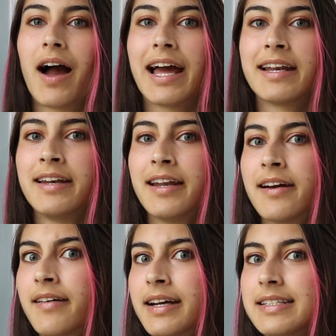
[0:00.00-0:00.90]
I had
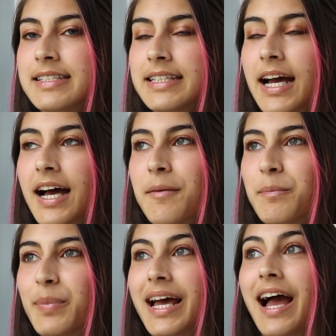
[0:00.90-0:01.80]
no idea,
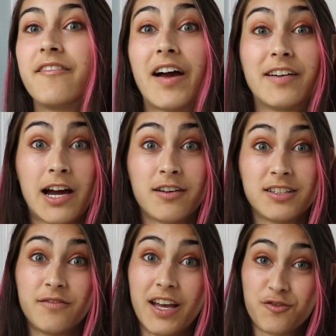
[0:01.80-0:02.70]
but I found out
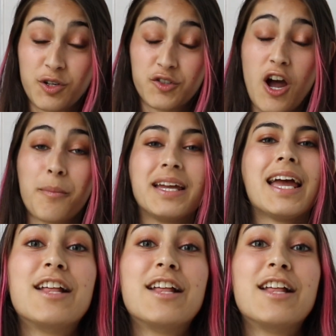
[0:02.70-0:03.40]
it's advanced reader's copy.